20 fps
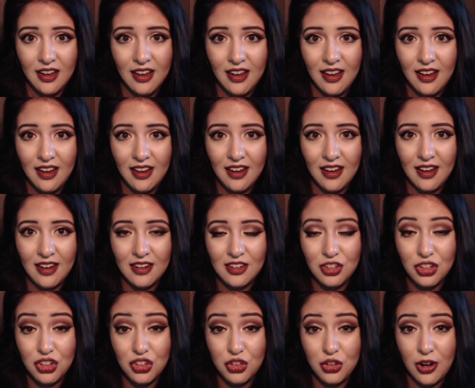and
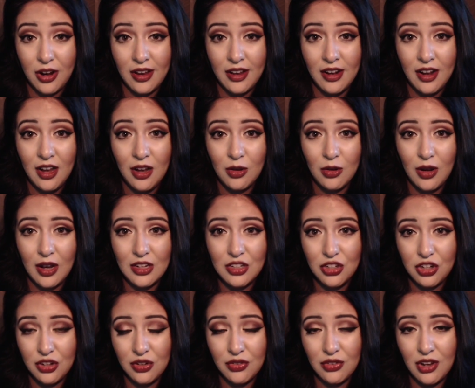just try it out. I
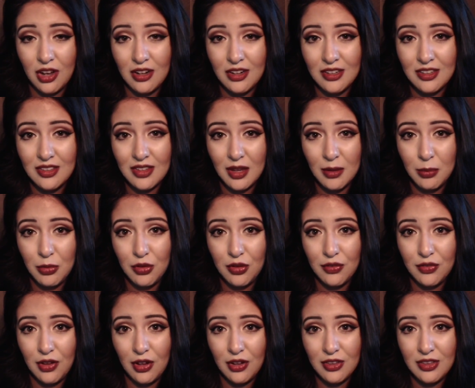should have gotten a sample
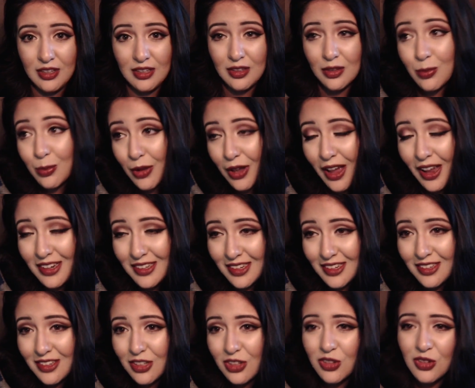of all these, but I
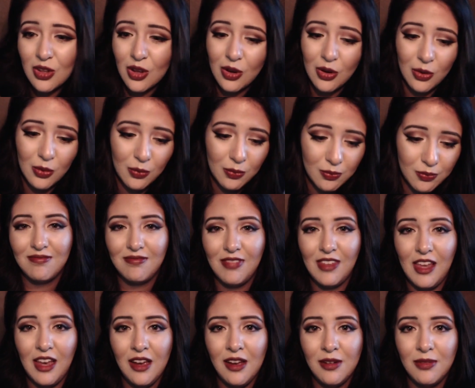didn't. So
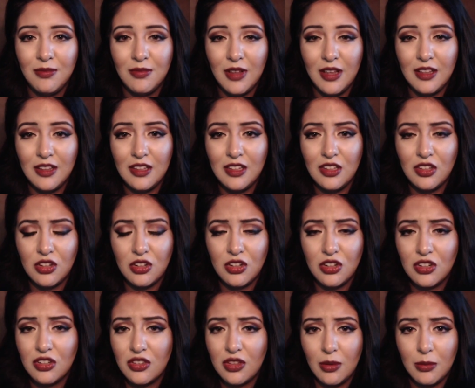yeah, and these are
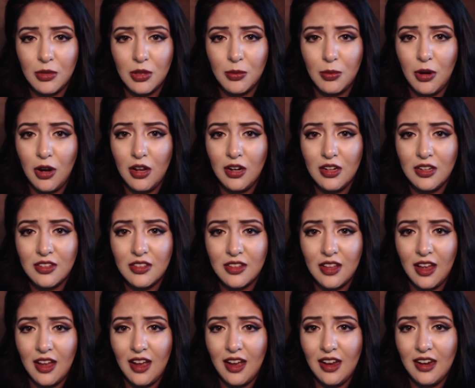just some of the products
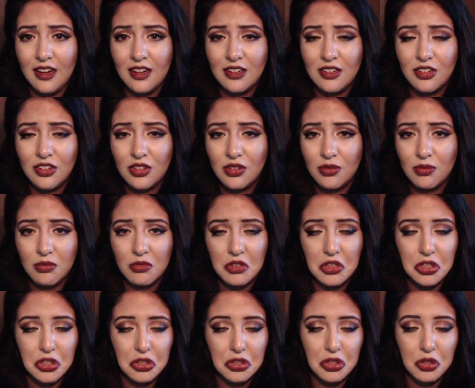that I
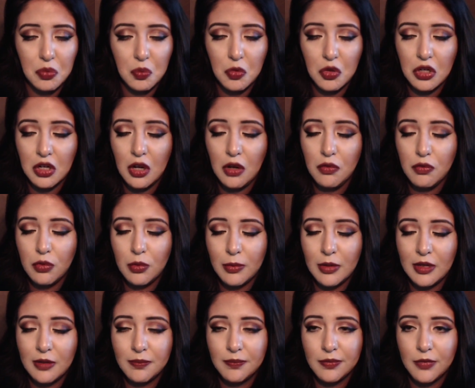just didn't work out for me.
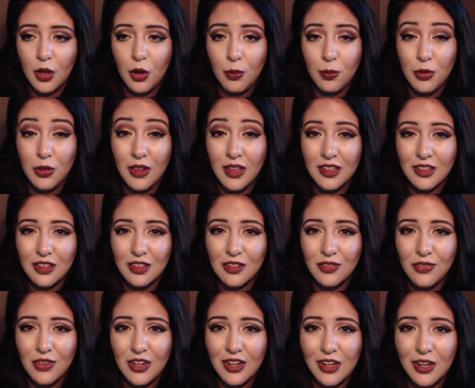Hope you liked this
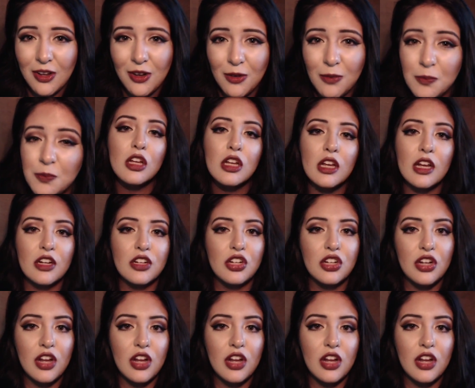video. Catch you